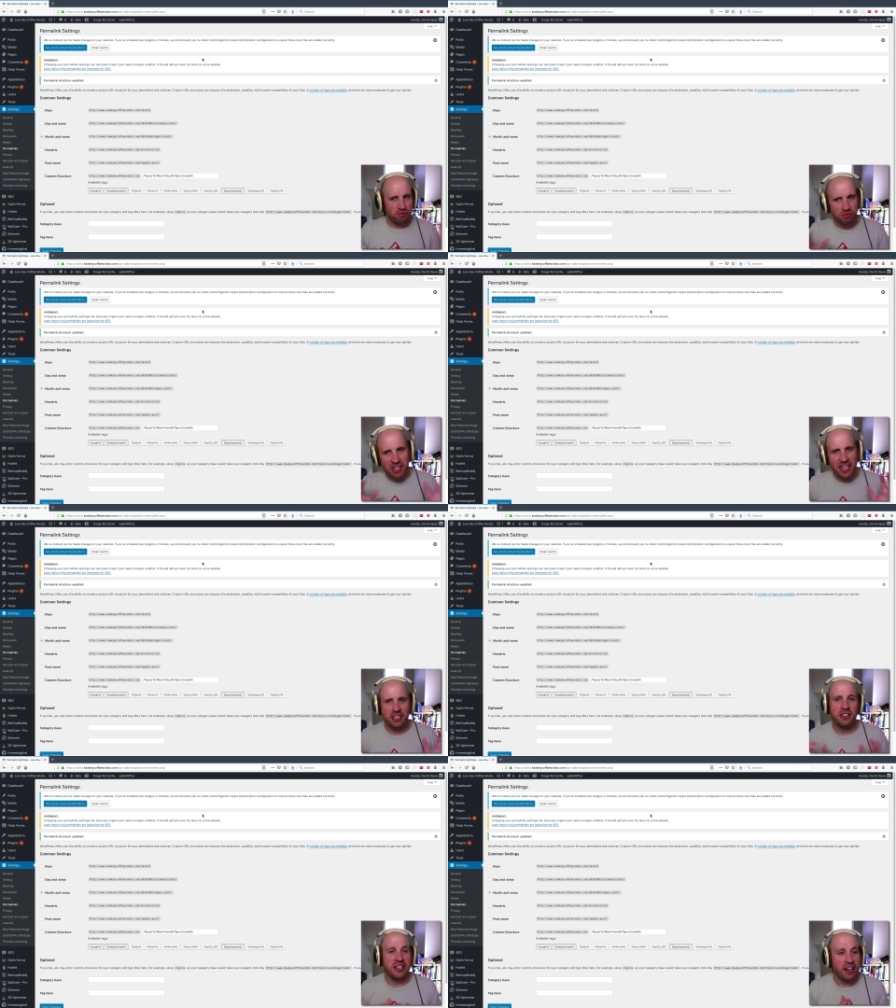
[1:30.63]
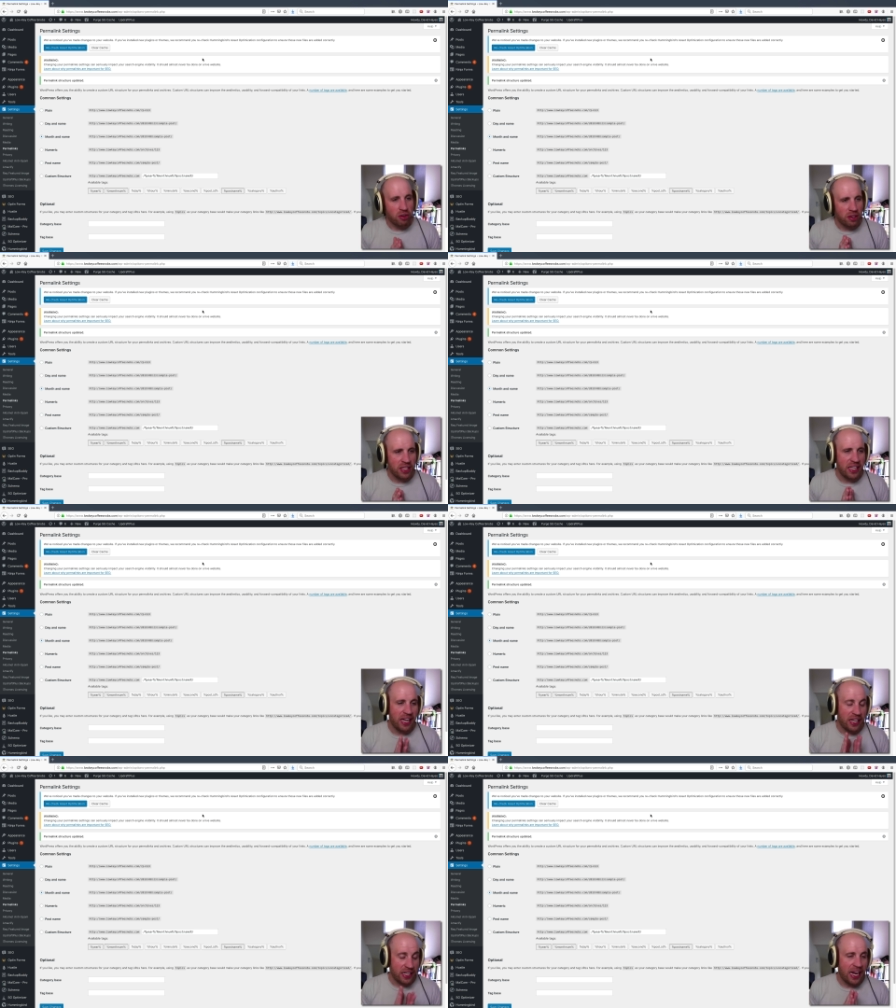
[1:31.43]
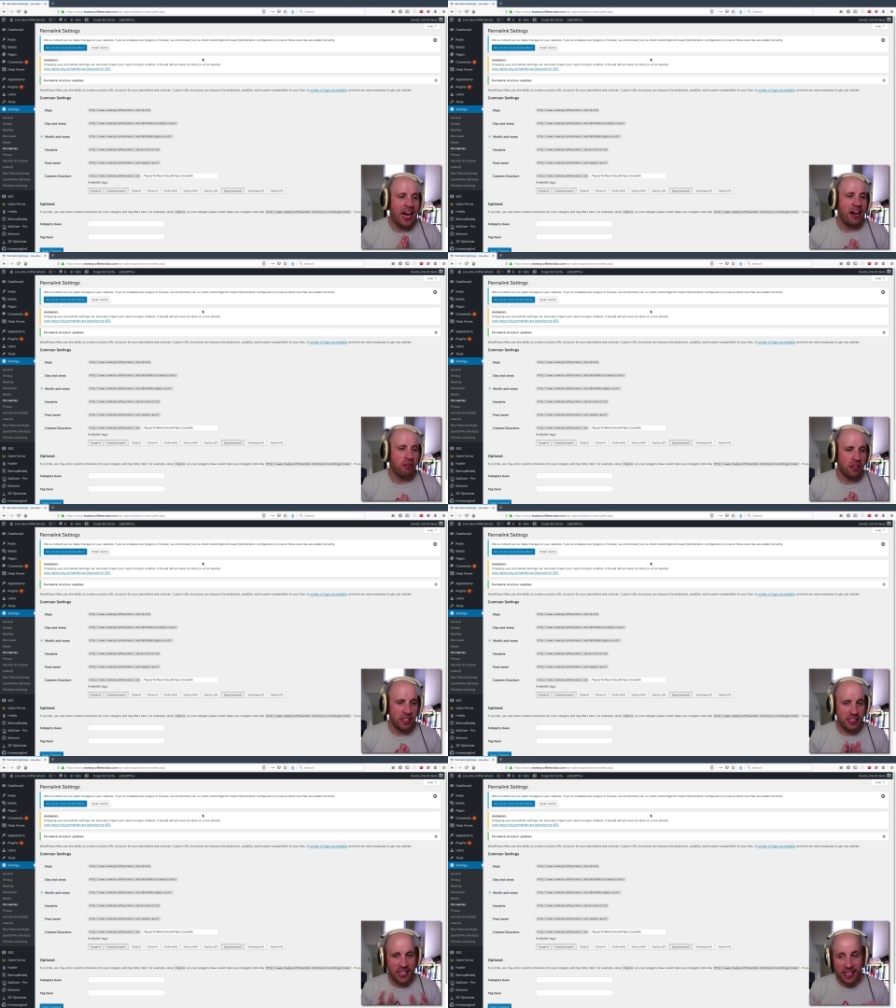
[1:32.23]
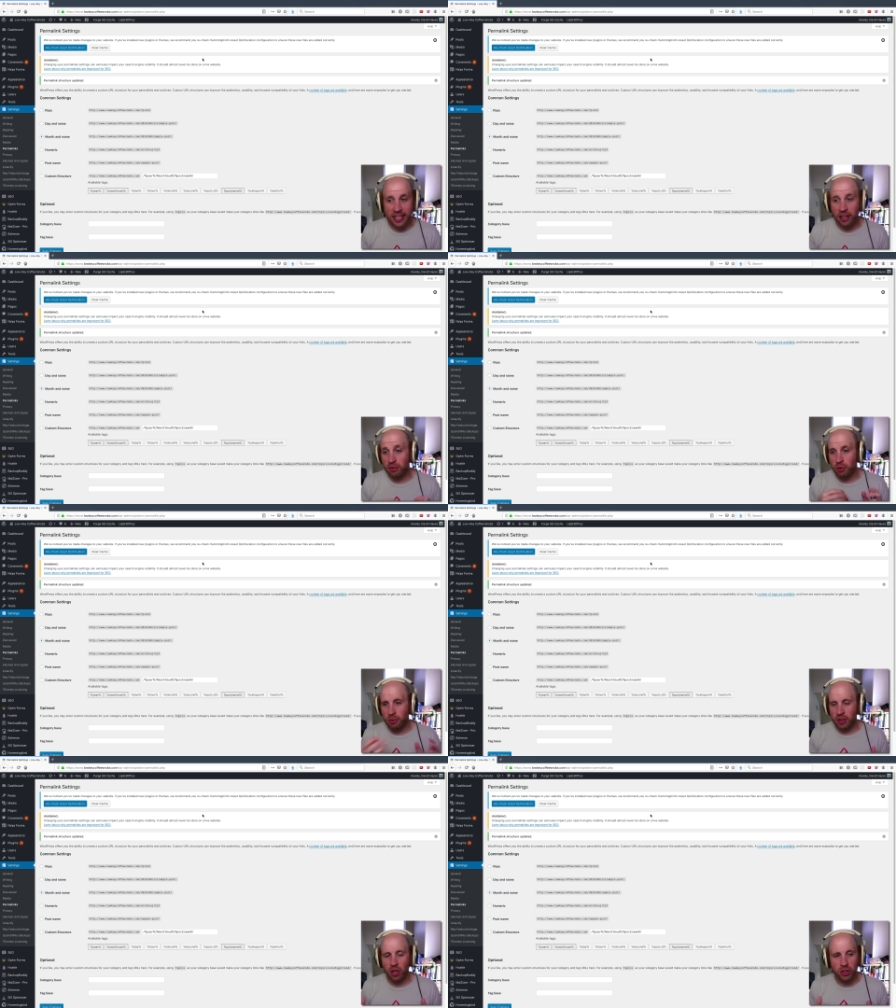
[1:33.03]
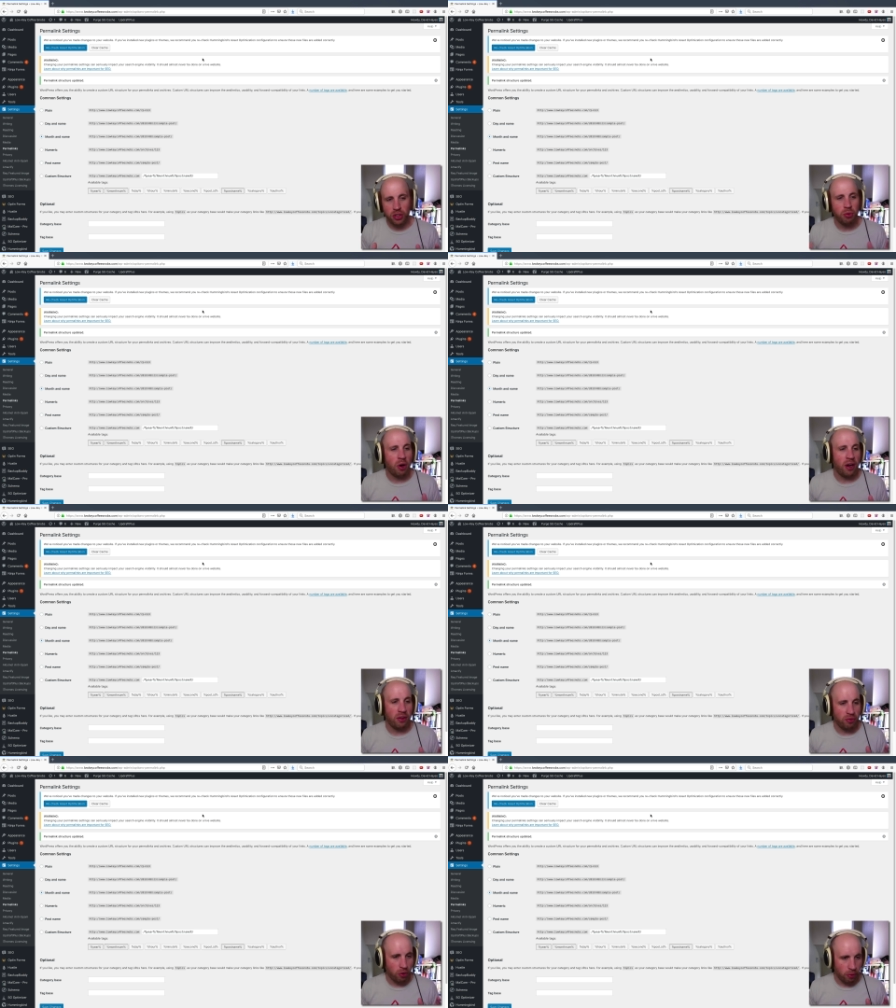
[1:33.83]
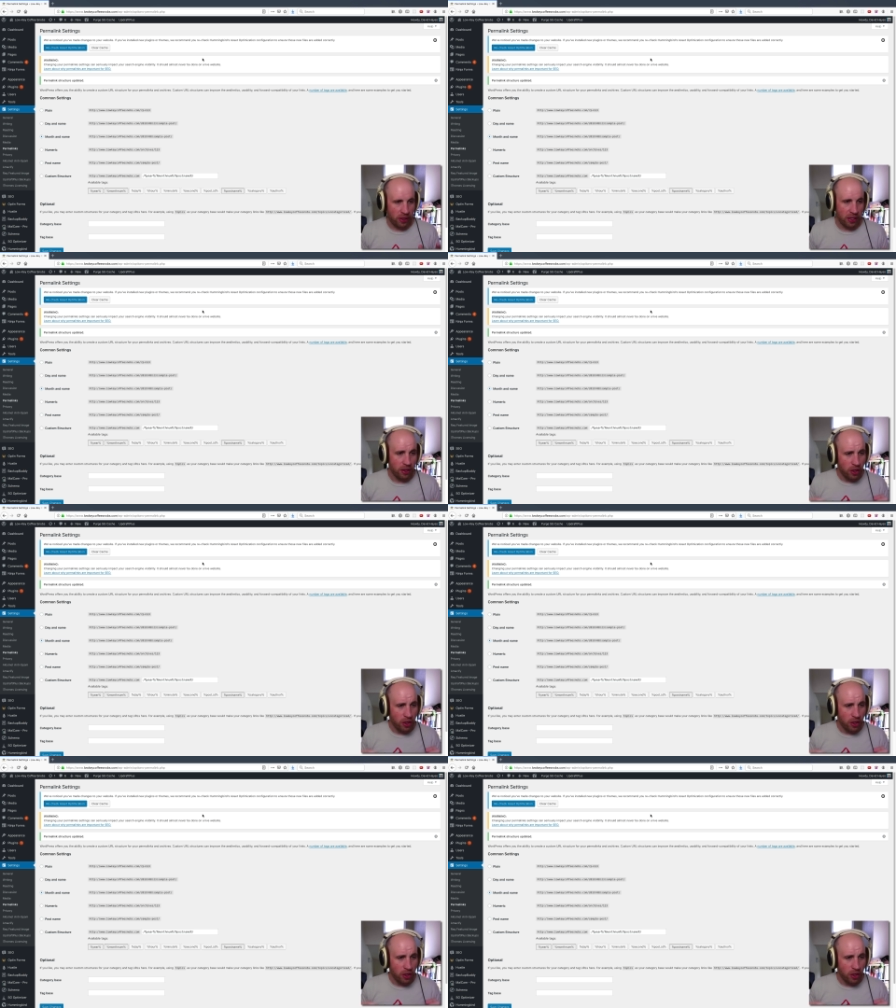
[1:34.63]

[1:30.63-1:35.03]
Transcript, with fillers: necessarily and inherently take care of what we call URL forwarding,